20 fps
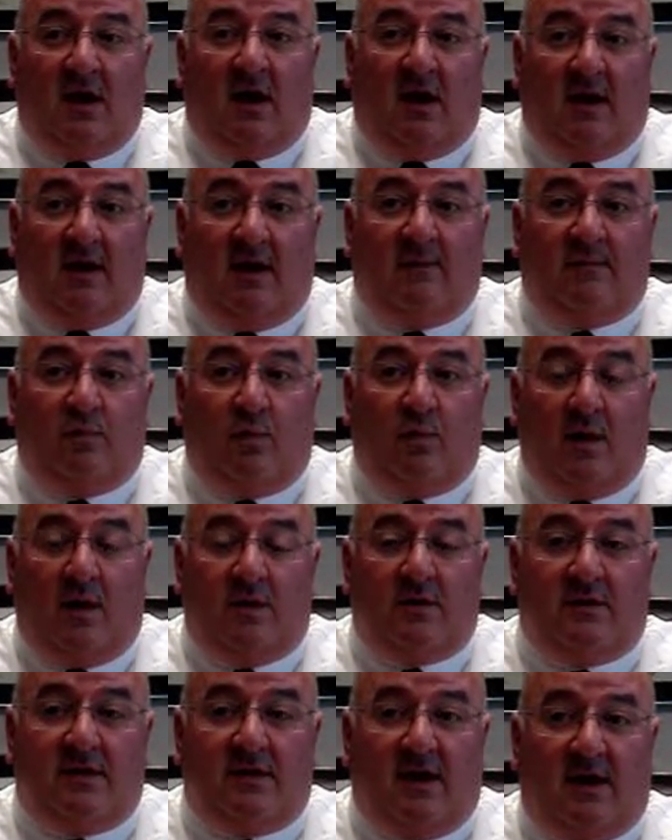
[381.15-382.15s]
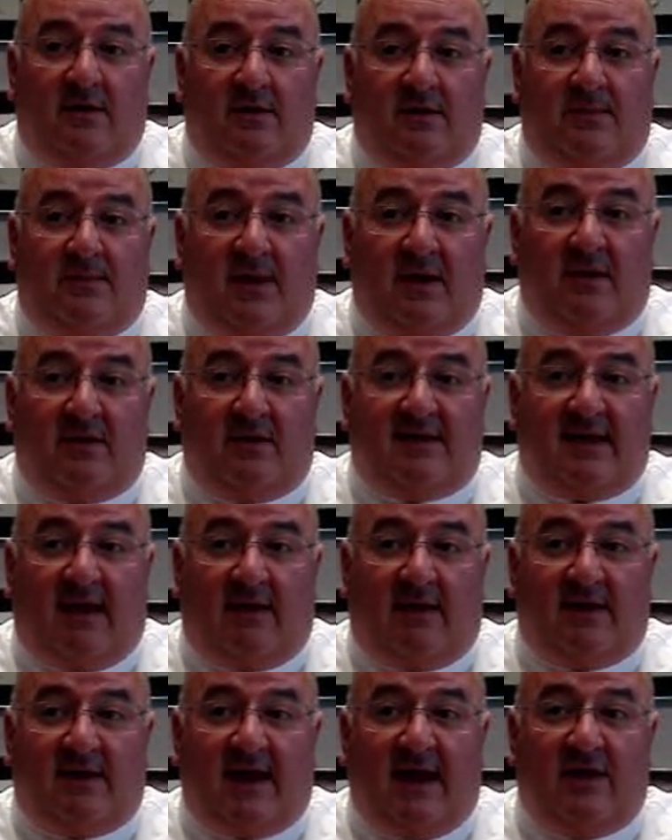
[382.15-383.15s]
of one or the other parent's
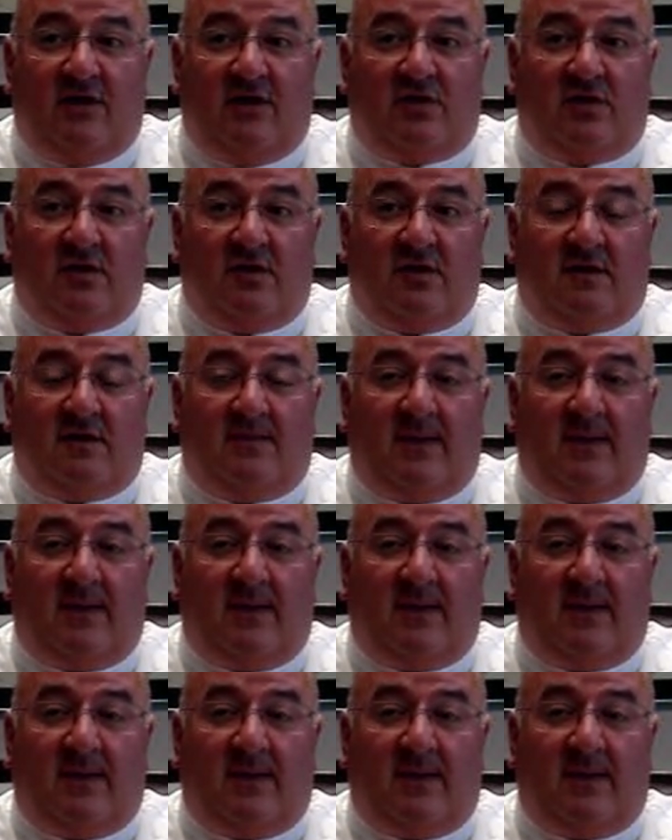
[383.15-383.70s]
allegations